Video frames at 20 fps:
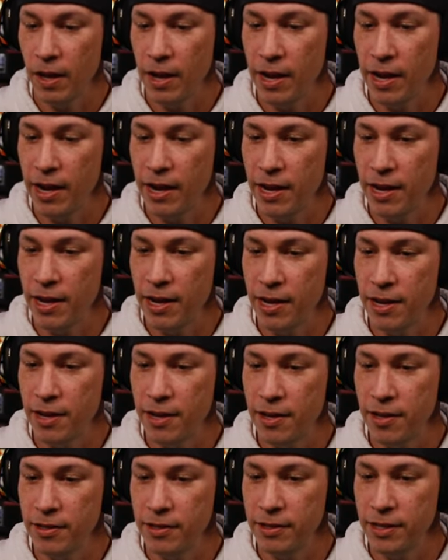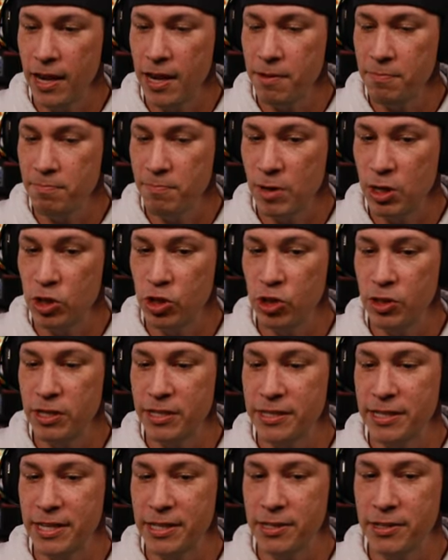And yeah, as soon
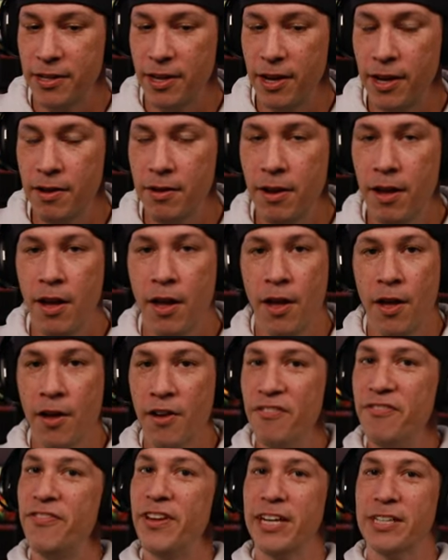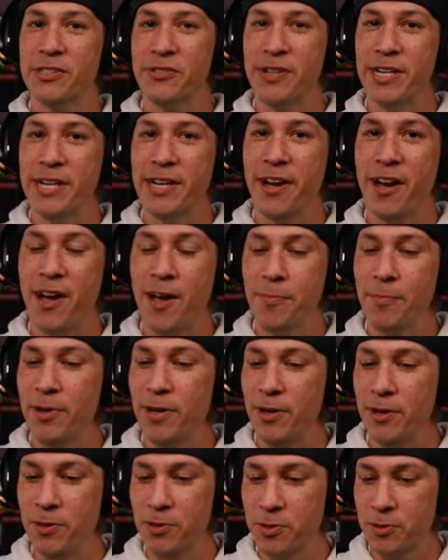as that's done, victory
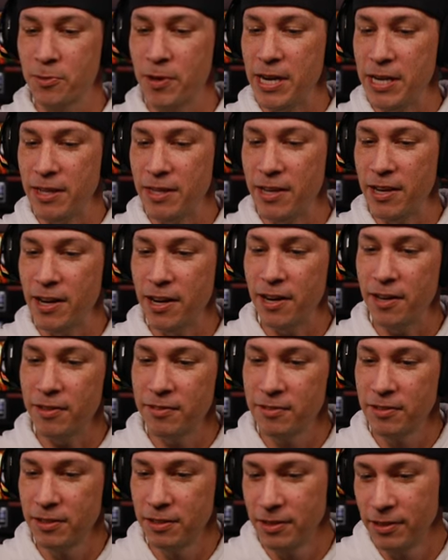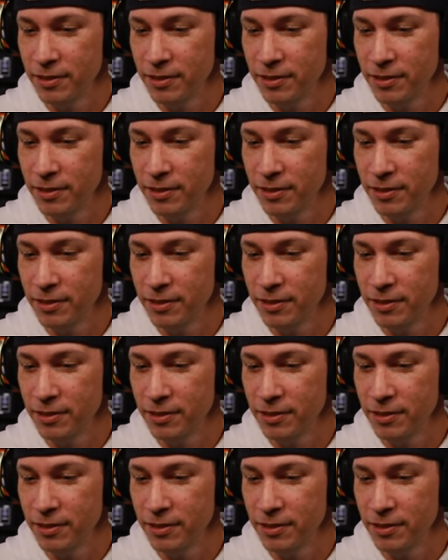combos right there.